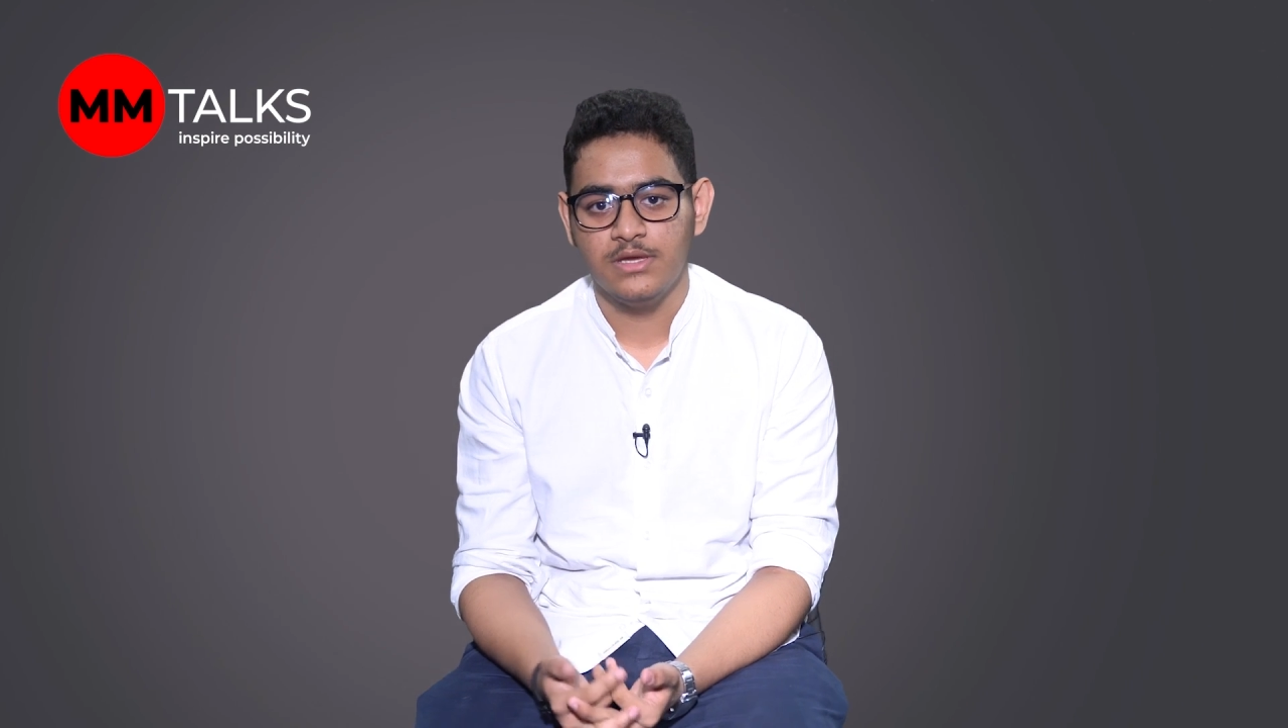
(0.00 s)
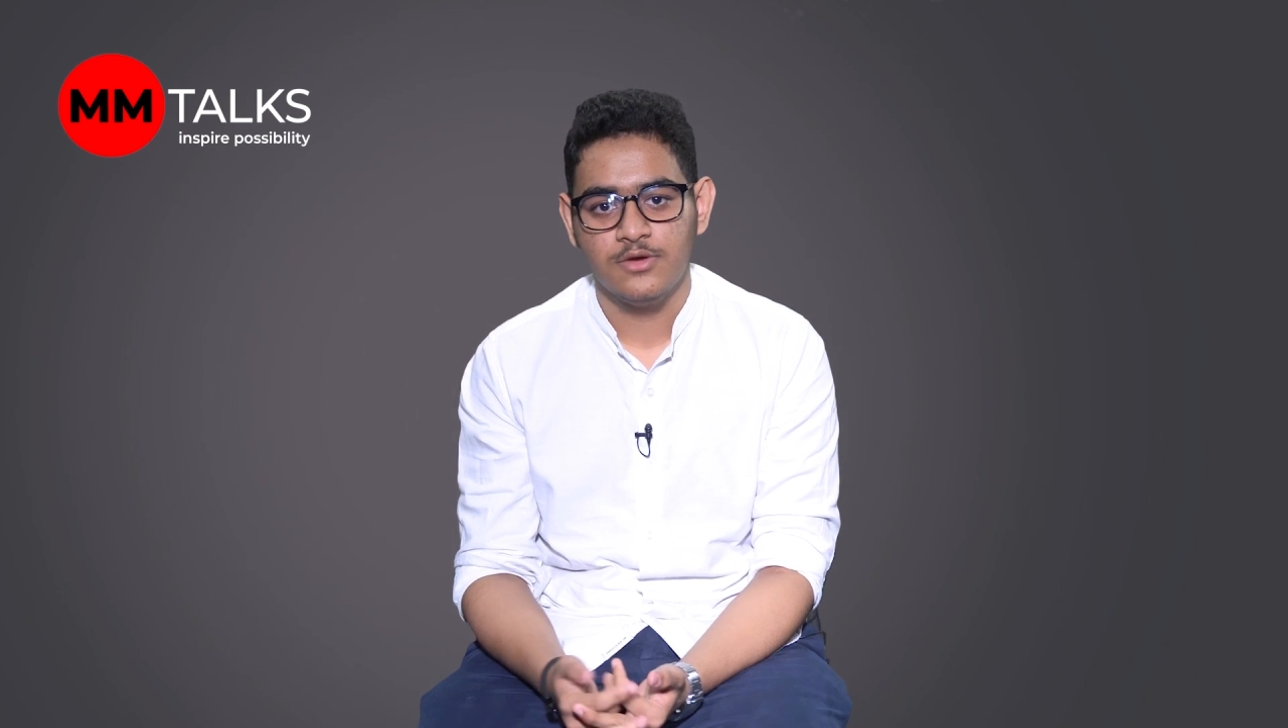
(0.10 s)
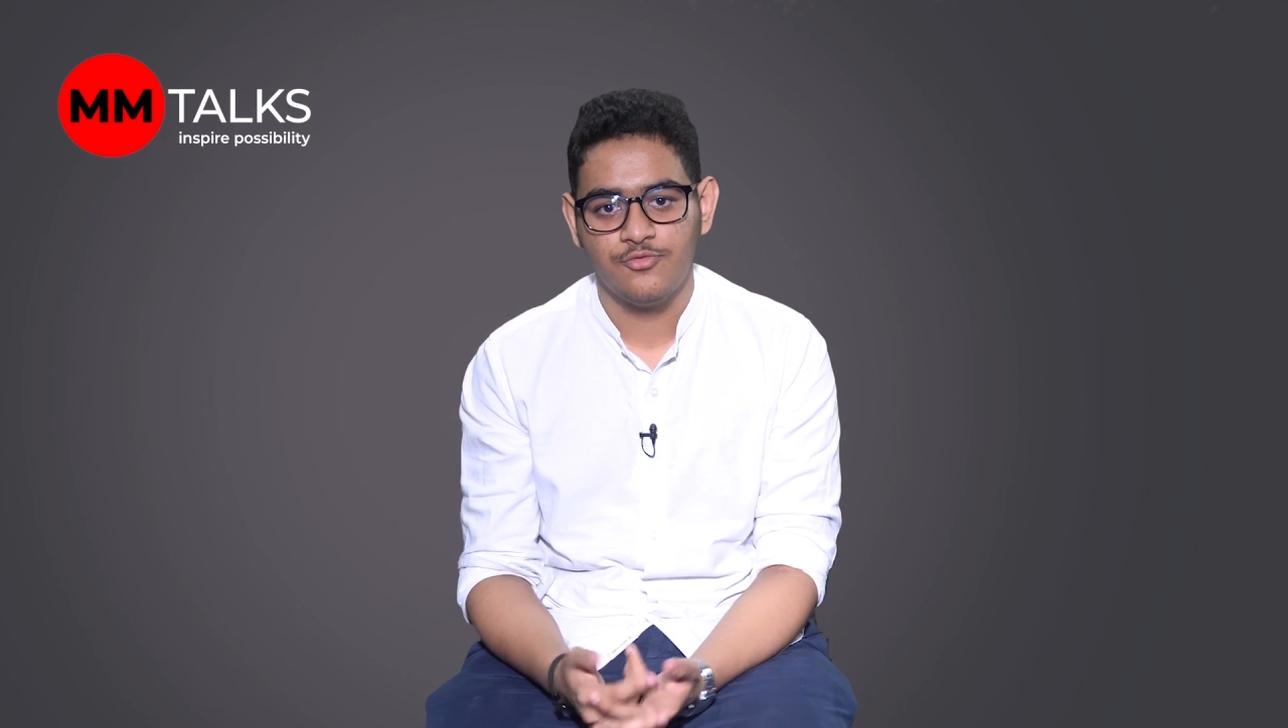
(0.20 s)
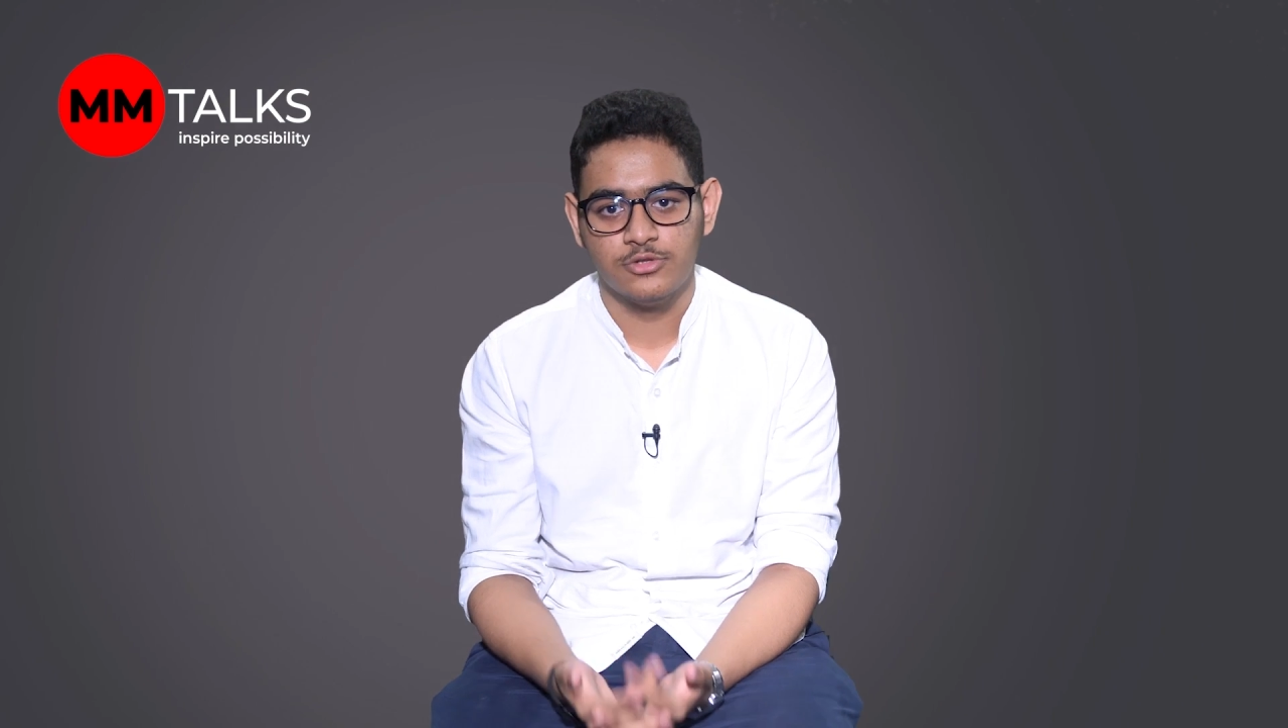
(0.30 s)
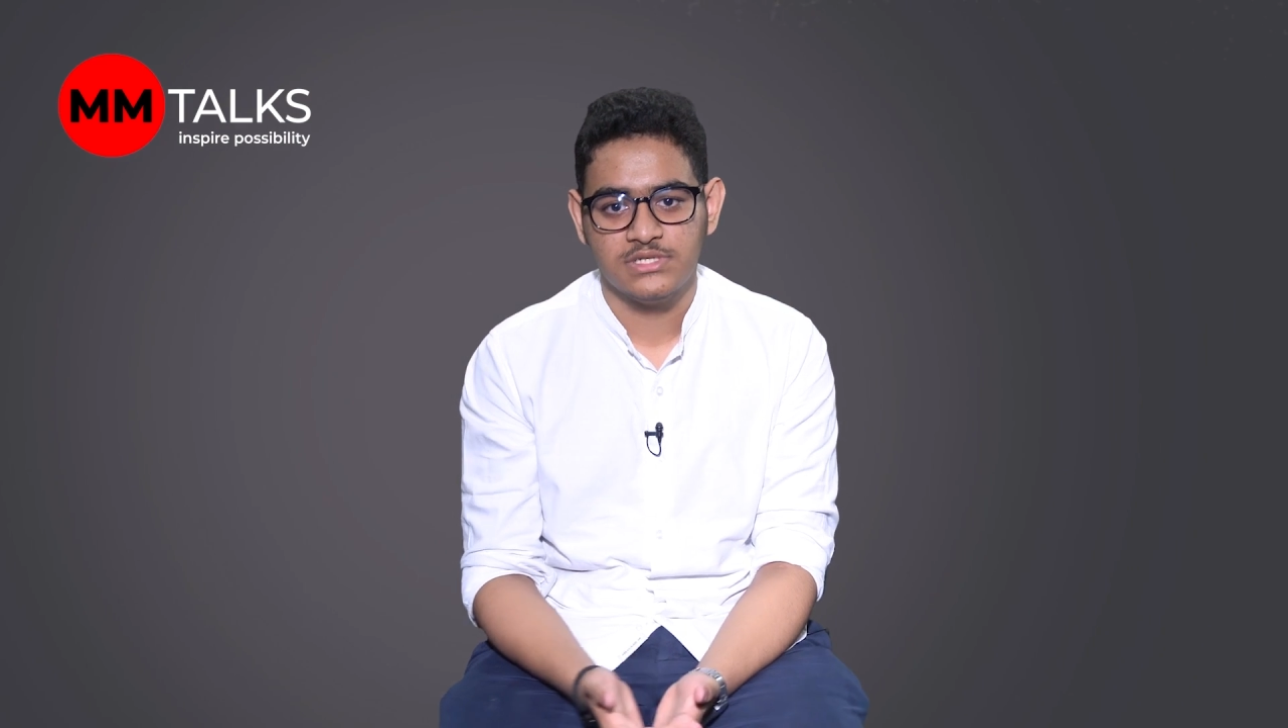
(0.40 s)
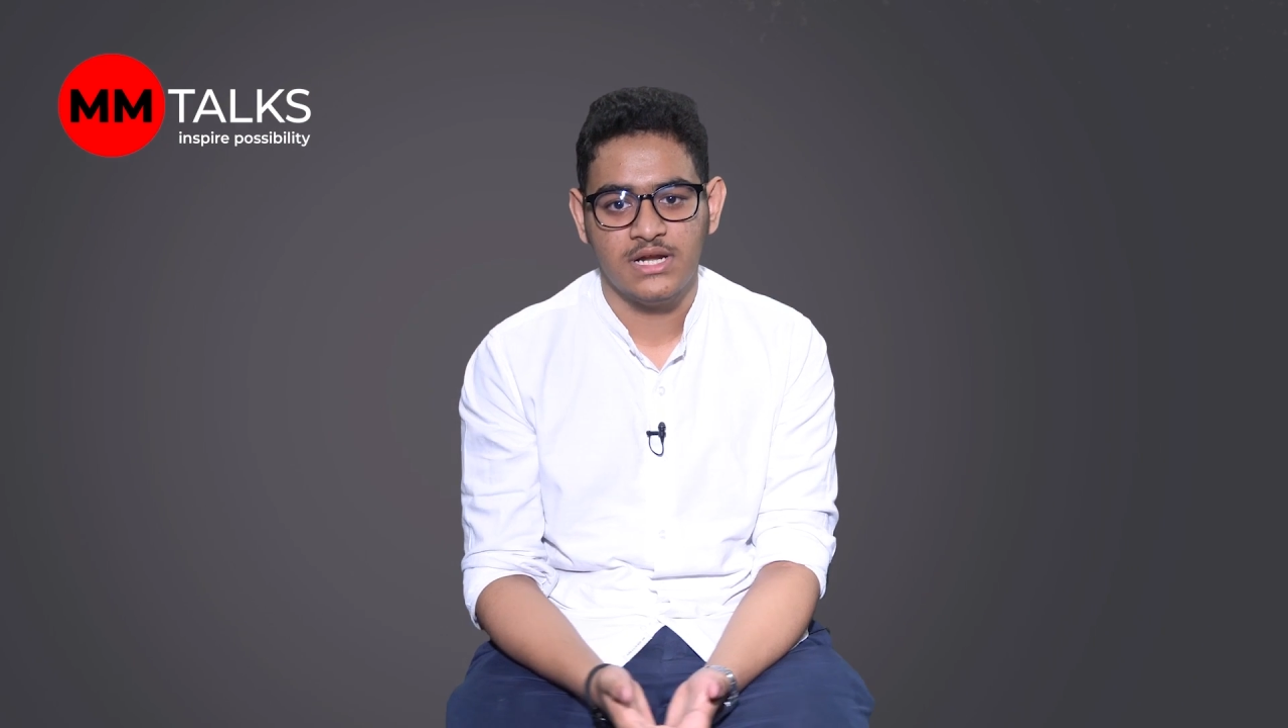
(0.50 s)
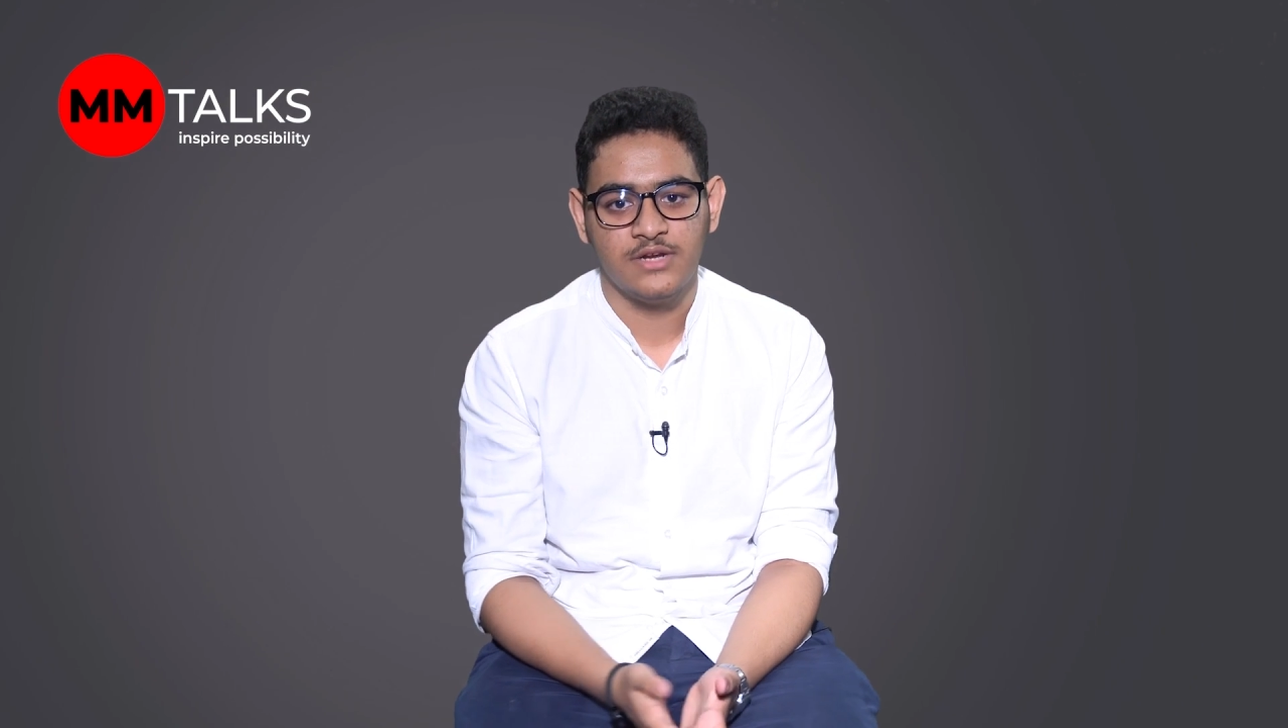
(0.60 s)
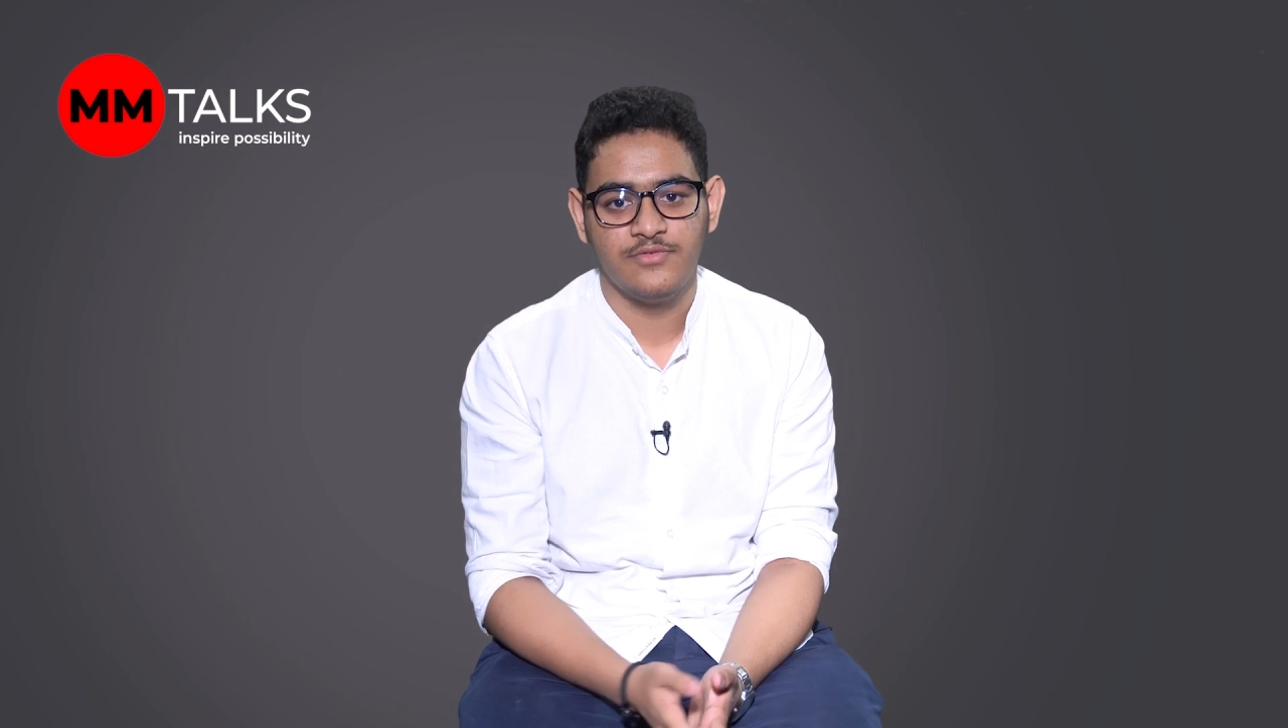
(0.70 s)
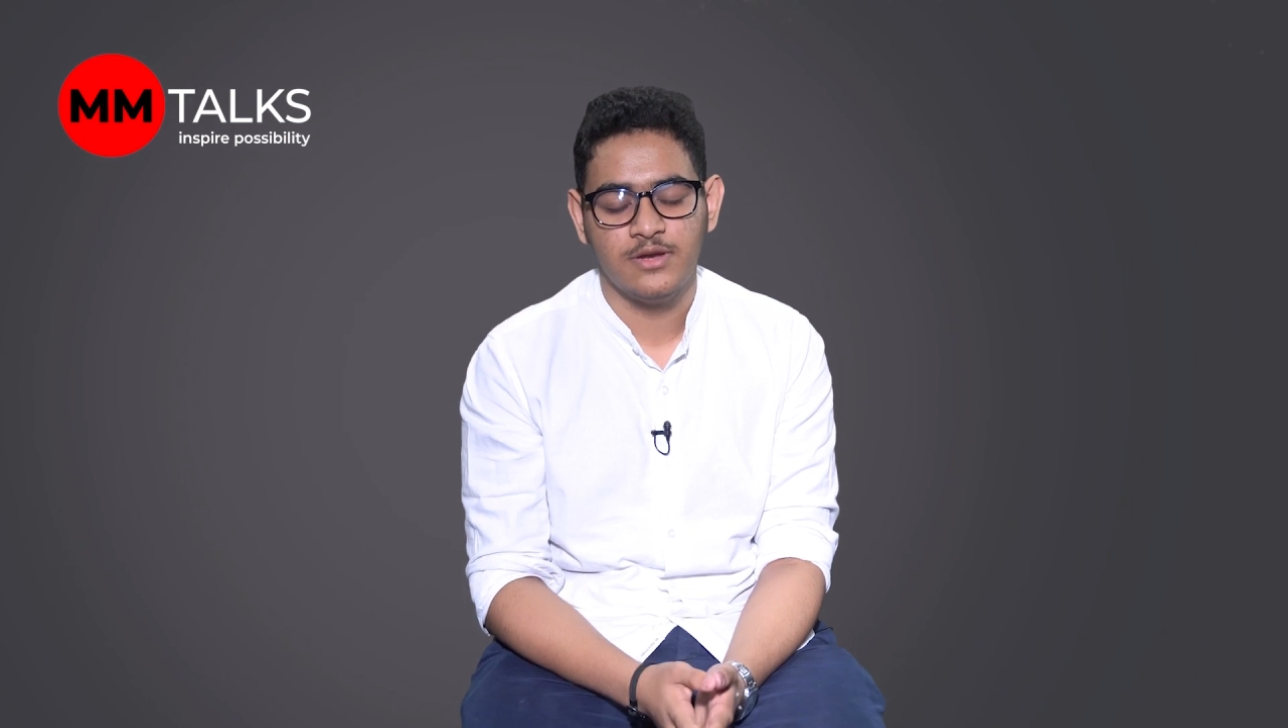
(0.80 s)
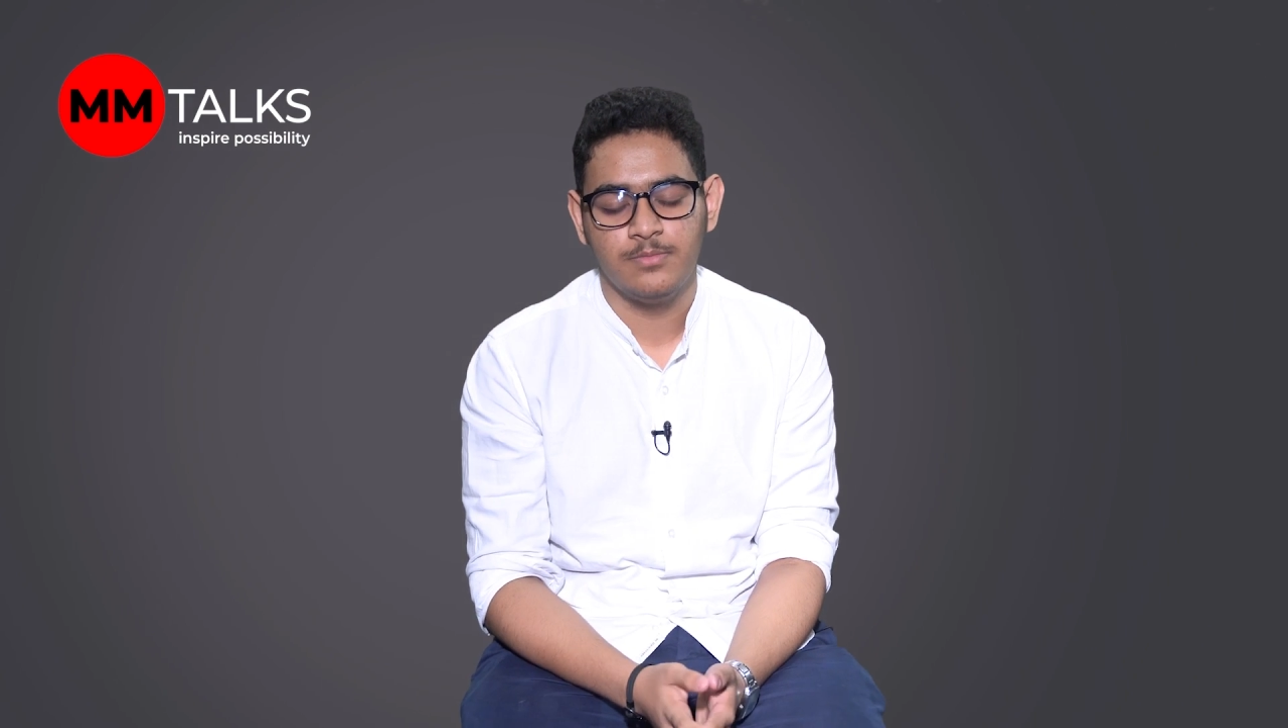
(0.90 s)
a full stack
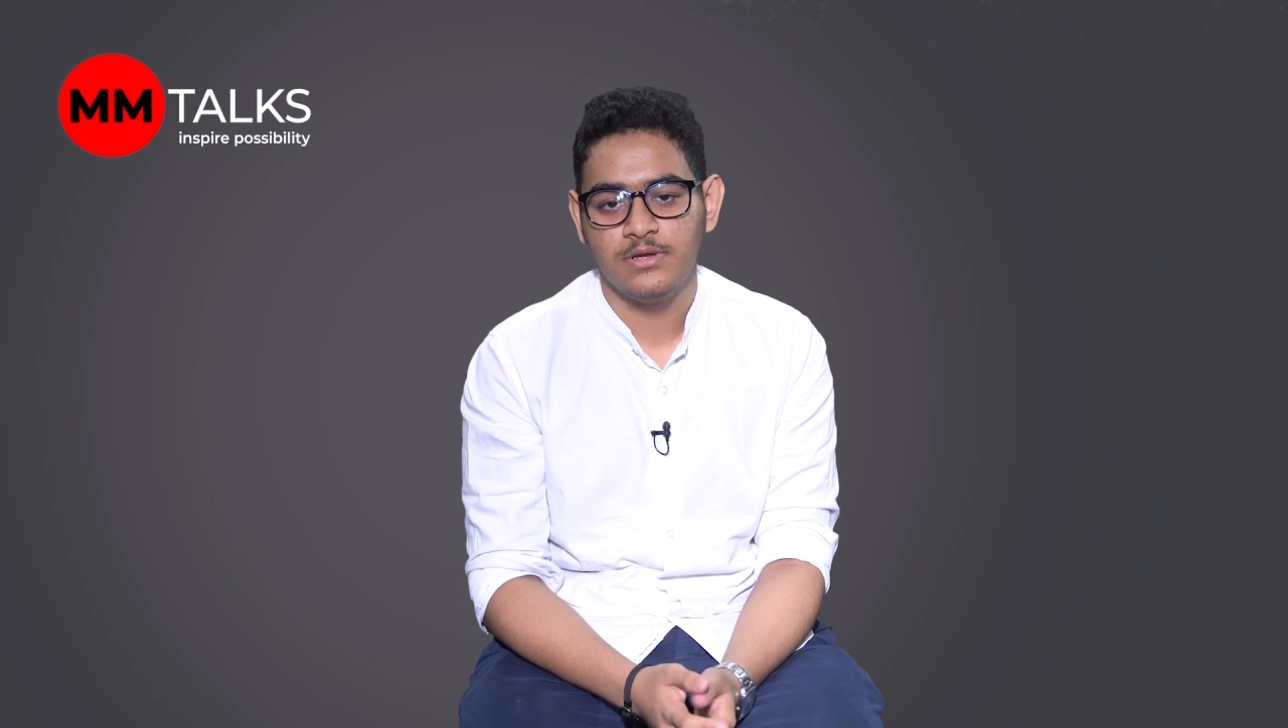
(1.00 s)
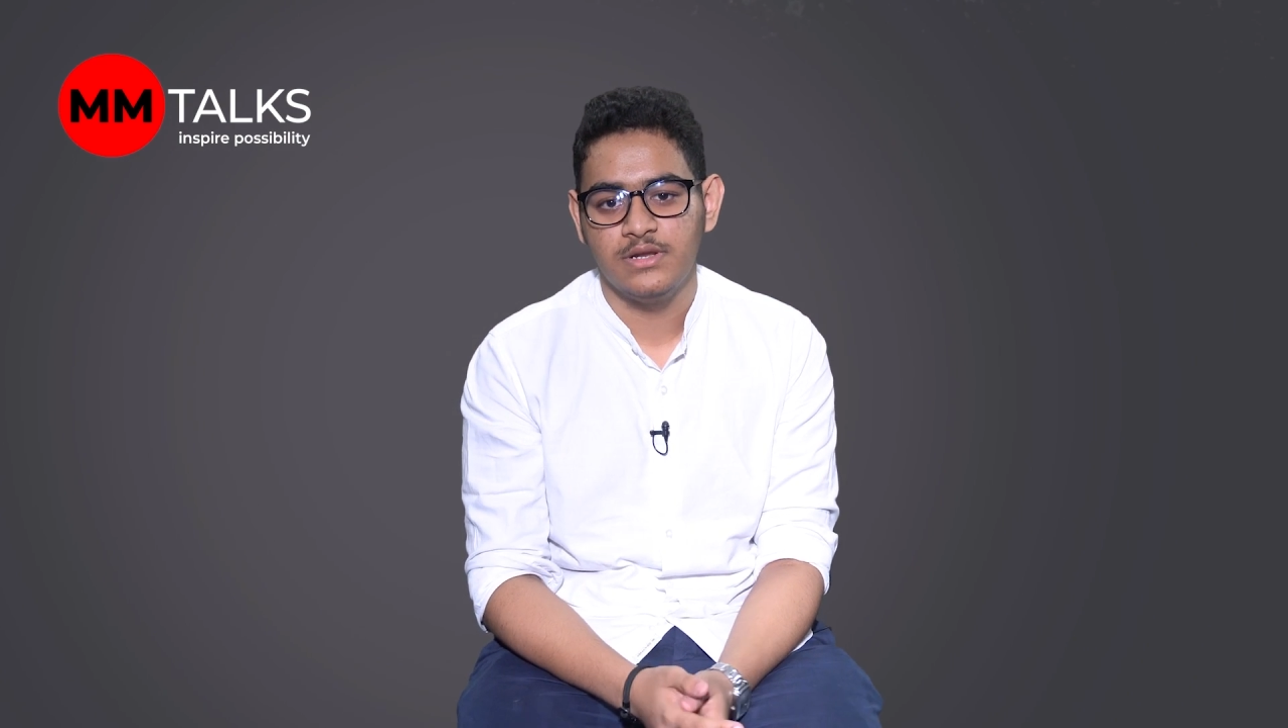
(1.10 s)
developer